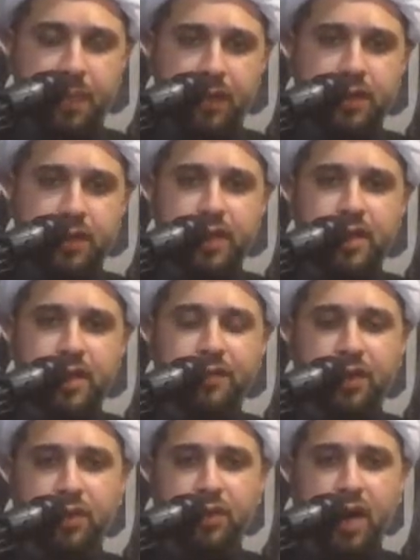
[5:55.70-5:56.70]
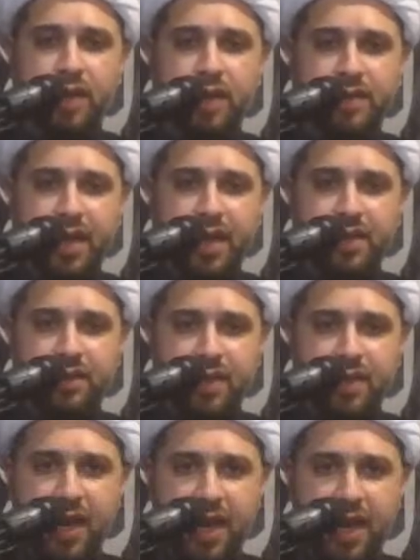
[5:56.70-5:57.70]
They never
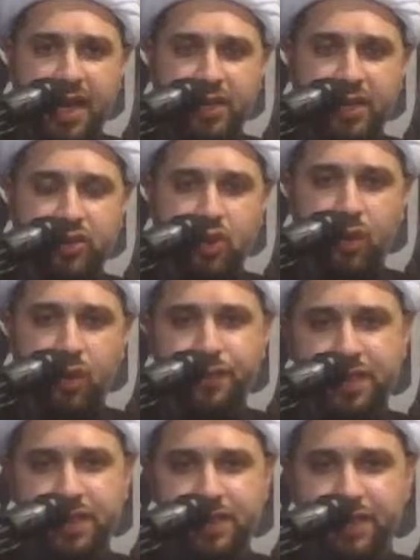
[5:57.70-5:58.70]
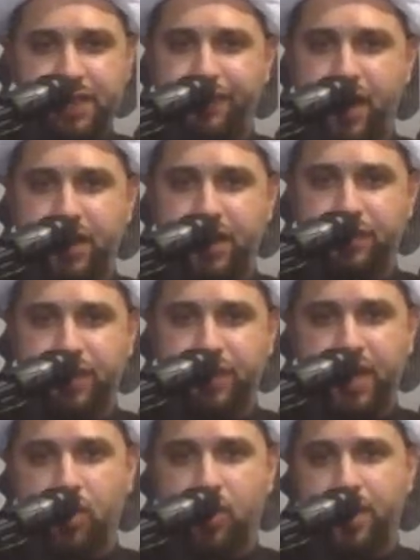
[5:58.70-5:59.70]
attained the age of 65.
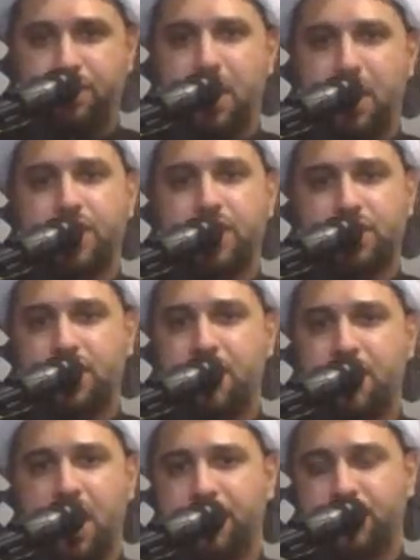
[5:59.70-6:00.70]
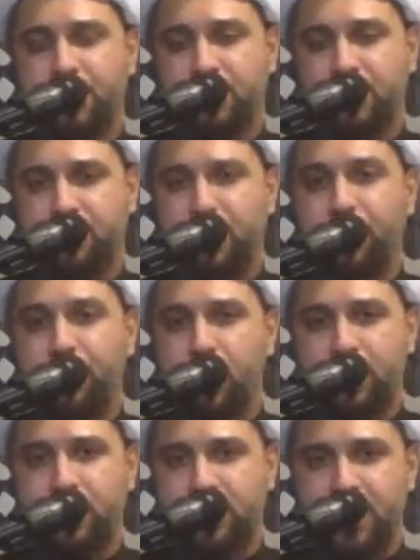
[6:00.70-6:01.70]
They go in martyrdom
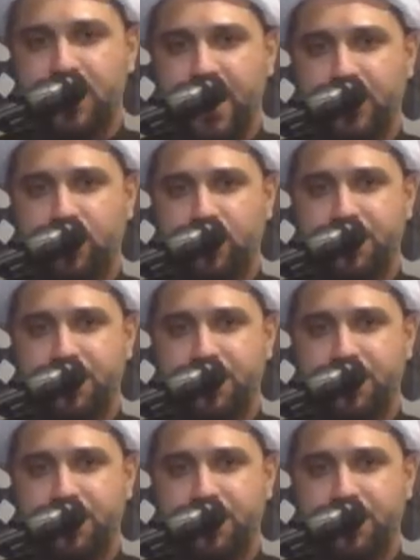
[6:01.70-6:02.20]
before the age of